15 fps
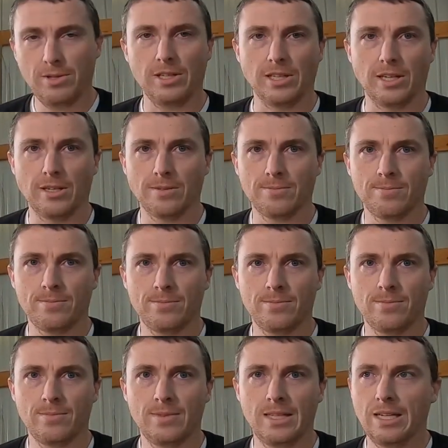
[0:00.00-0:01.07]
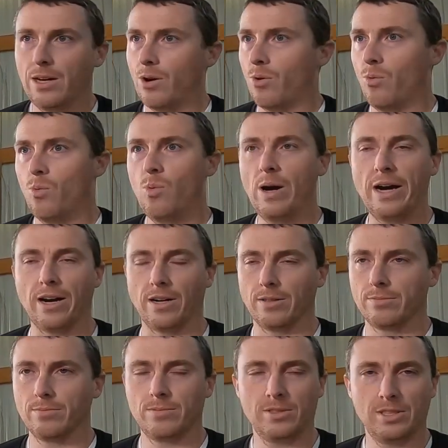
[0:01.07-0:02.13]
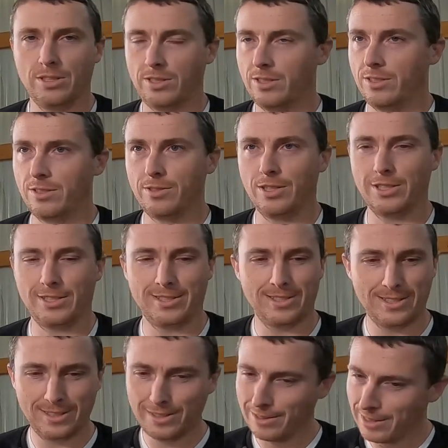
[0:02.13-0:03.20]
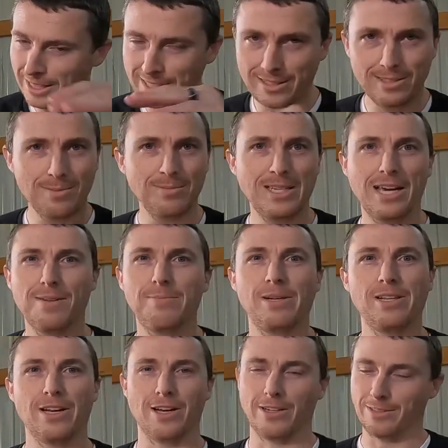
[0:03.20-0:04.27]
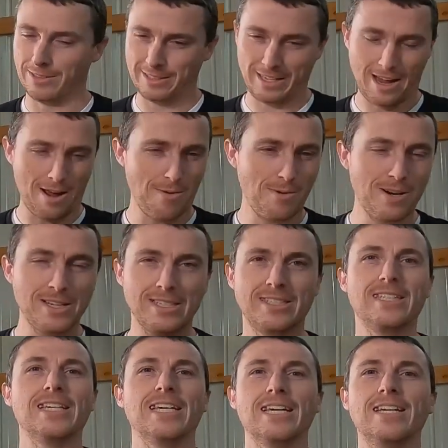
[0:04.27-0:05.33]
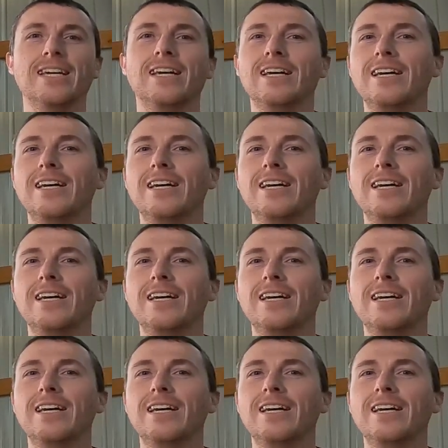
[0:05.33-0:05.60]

Really? Where? Just list them down below. I want to see it.